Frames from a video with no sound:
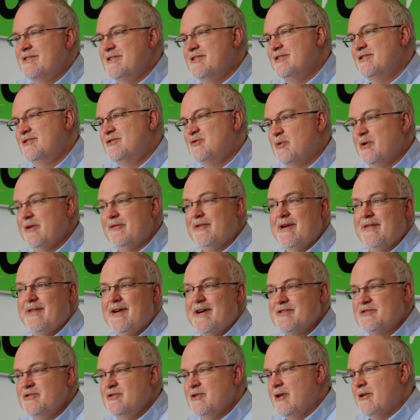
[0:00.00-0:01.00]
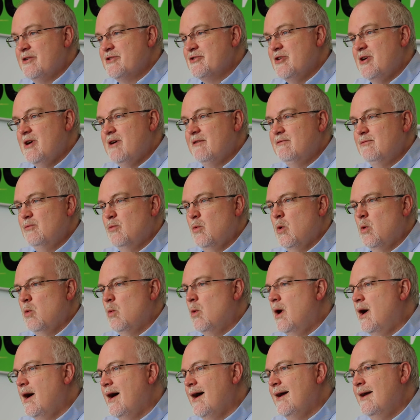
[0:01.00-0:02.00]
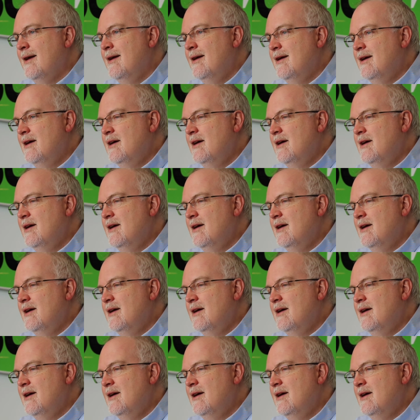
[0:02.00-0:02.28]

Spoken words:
is $25,000 off. Well, why?